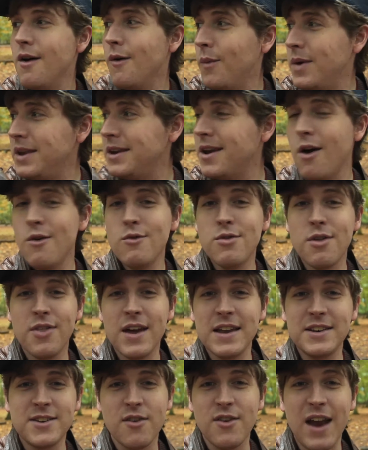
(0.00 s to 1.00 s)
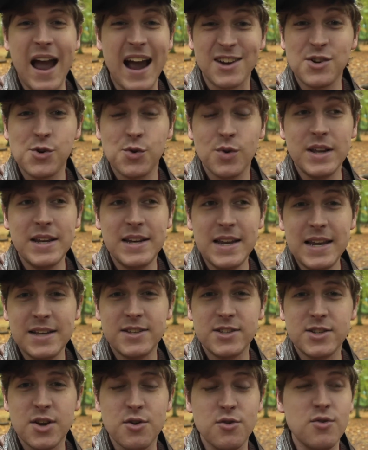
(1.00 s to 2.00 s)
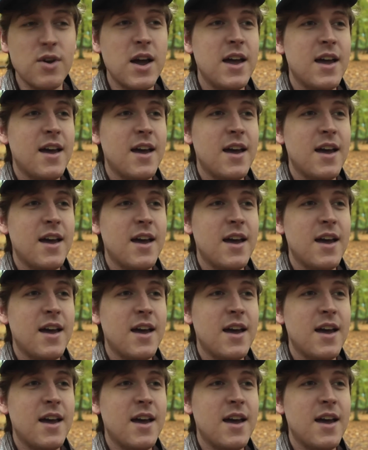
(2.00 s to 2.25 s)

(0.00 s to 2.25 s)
we know that they don't actually need to.